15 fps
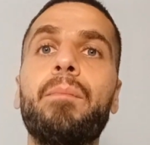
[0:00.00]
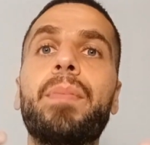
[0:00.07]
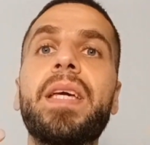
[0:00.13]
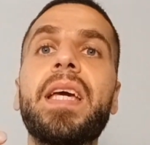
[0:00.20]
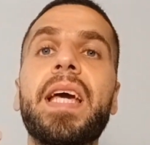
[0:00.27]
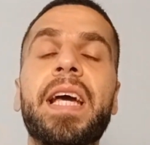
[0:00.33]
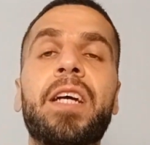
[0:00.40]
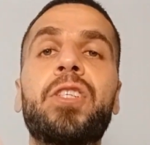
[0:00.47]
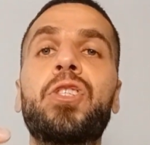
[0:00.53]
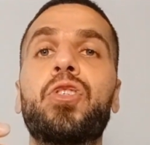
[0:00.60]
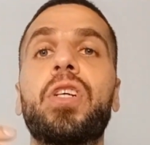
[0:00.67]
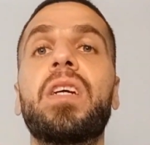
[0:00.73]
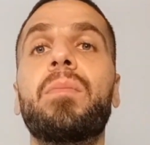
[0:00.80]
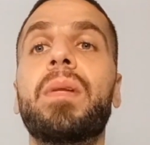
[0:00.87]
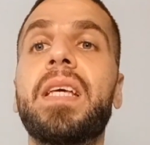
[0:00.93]
Be
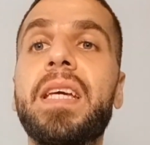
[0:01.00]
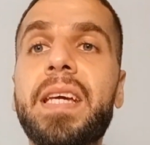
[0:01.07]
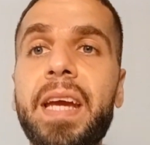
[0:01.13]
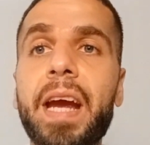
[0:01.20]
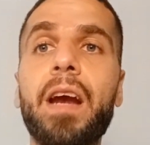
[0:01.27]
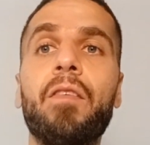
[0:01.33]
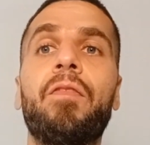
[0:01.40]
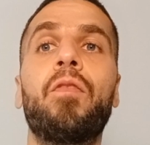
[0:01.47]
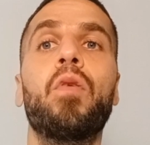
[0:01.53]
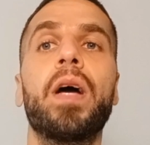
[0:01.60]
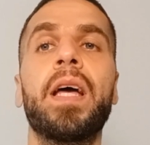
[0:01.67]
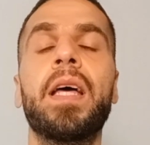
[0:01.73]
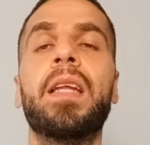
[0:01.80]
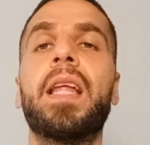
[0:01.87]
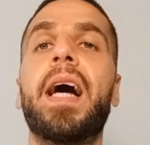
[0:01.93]
extremely careful.
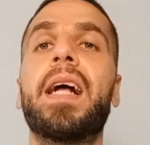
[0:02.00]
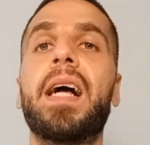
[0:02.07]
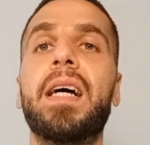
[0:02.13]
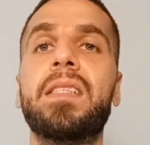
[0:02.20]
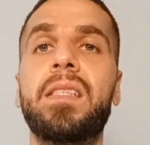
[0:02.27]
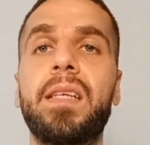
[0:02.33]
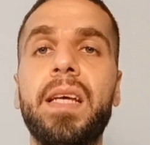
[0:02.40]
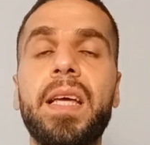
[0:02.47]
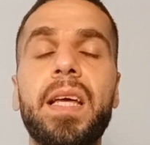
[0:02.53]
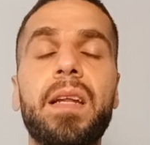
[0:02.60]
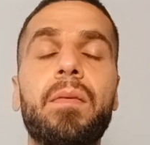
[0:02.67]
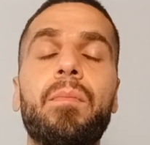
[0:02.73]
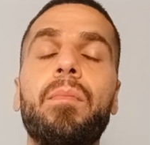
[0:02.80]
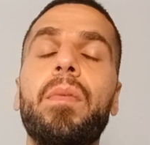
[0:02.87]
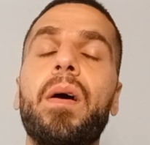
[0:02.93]
And like I
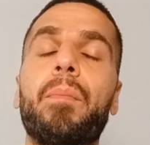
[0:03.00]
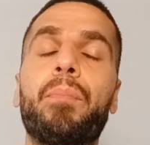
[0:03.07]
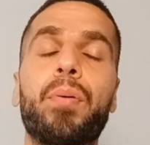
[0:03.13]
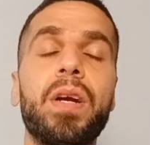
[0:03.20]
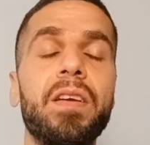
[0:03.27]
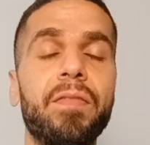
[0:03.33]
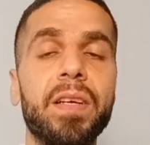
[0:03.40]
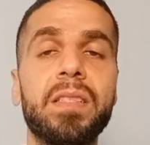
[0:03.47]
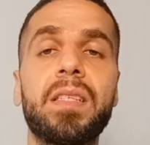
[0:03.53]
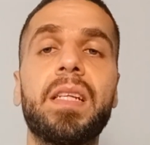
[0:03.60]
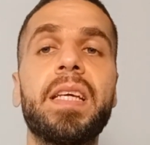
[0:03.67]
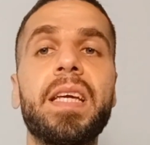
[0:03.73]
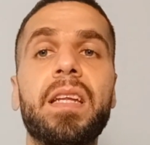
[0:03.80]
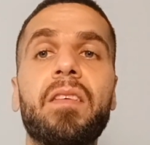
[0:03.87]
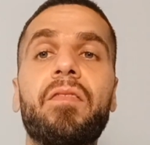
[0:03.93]
said
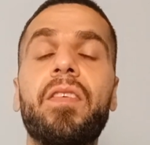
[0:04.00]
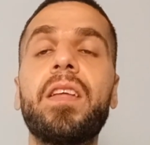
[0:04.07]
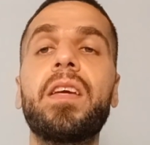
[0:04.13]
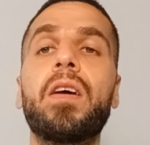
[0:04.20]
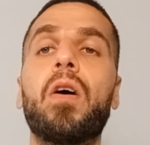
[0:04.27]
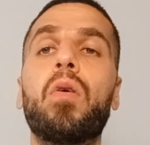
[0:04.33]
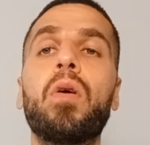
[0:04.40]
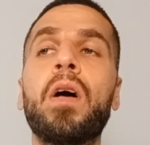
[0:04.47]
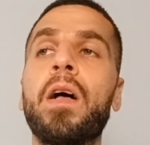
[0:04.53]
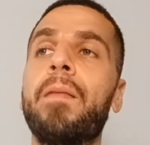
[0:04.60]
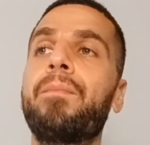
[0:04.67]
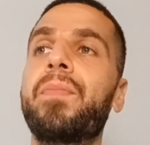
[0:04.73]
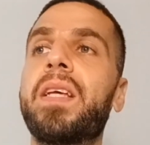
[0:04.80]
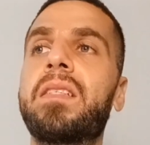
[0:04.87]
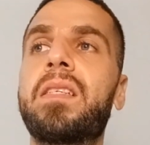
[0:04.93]
previously in a video,
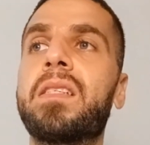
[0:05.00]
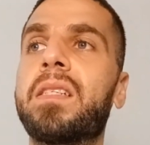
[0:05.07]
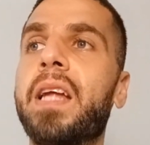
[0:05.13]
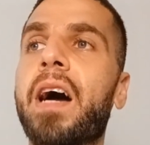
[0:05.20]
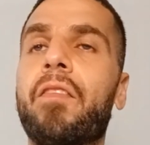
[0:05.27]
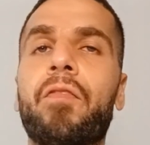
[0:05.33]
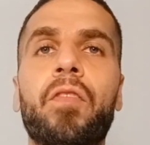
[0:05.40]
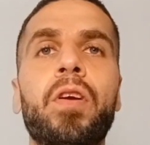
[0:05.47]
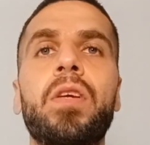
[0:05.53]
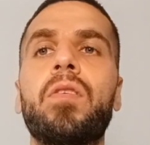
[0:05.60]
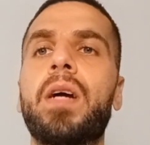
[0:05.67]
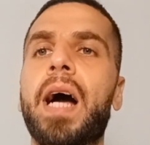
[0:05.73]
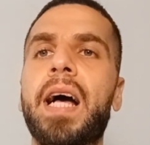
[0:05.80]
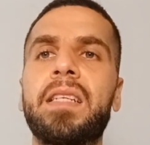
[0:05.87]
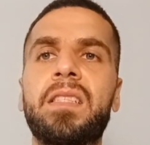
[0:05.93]
this is not for
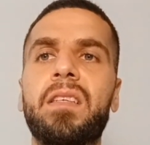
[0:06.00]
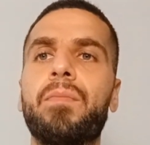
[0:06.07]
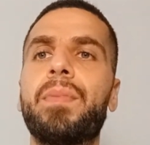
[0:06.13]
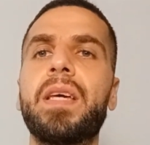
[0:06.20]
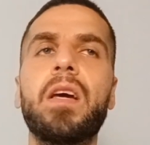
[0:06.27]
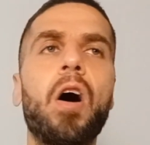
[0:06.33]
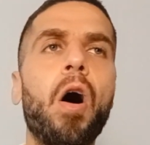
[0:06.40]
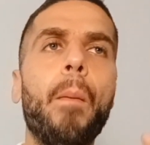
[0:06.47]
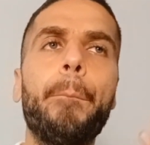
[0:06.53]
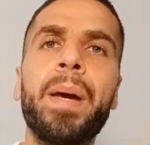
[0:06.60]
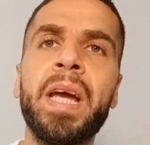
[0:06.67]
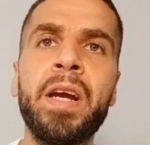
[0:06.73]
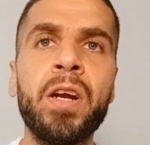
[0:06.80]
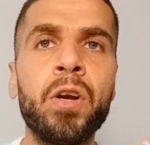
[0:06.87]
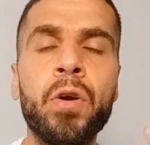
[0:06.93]
you guys to be all
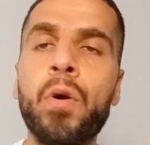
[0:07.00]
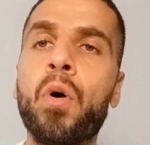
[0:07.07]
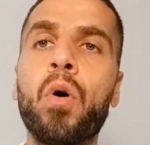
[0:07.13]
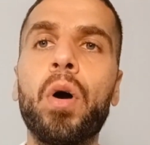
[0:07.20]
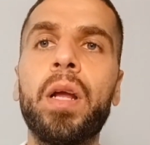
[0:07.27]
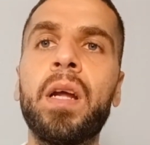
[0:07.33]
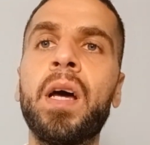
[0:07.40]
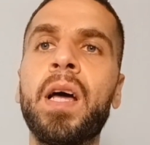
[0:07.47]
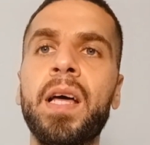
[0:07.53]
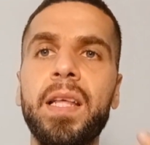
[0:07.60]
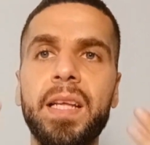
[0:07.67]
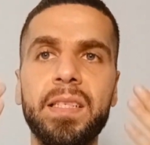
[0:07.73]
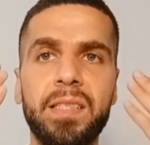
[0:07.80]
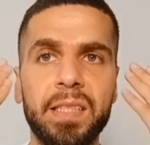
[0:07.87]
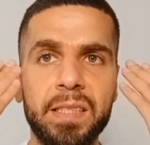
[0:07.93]
paranoid.
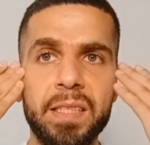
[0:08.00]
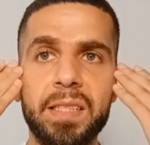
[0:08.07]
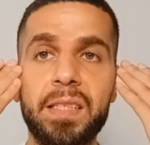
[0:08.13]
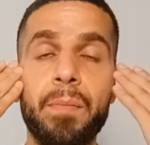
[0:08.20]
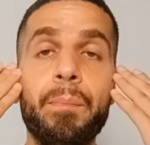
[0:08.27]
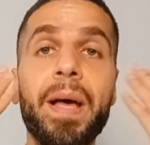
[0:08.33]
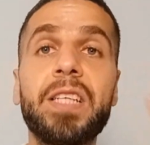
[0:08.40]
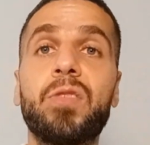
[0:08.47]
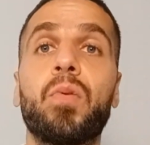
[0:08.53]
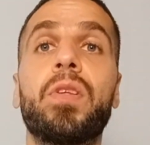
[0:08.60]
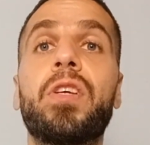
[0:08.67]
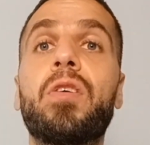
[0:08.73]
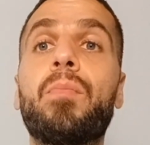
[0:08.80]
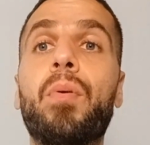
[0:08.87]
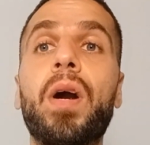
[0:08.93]
This isn't to mess
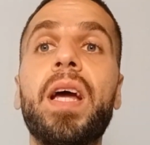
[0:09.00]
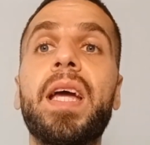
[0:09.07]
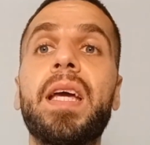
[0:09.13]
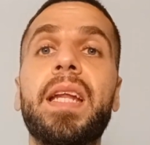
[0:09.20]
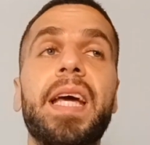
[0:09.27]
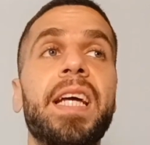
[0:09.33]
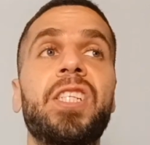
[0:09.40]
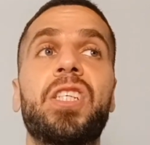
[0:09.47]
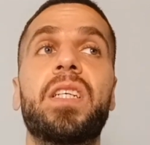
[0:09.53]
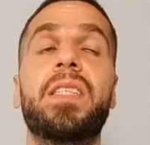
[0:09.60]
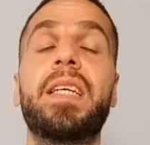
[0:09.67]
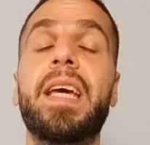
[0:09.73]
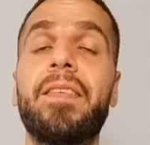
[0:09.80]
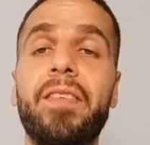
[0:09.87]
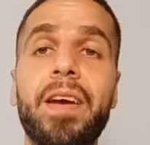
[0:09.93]
with your brain and
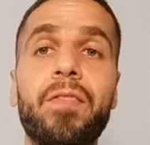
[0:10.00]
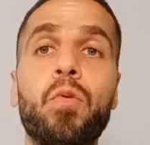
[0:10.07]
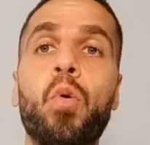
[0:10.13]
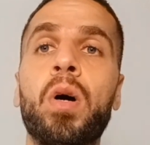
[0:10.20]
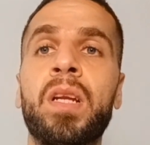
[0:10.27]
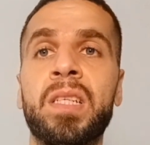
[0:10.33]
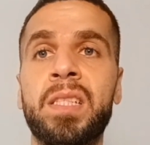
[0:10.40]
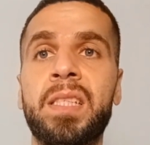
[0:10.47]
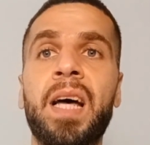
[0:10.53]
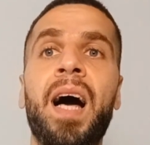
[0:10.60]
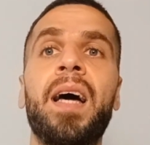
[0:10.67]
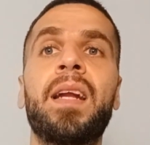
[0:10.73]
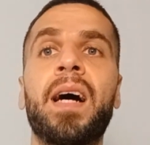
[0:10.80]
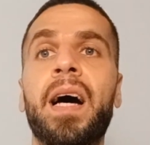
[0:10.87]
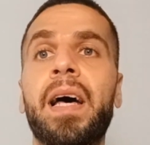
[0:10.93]
just give everyone a
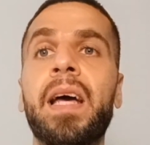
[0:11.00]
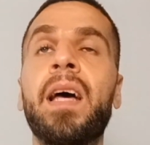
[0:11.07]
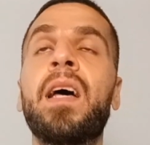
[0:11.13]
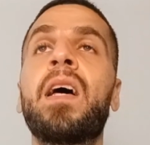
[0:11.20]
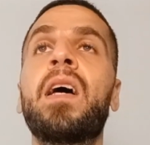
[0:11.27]
side eye.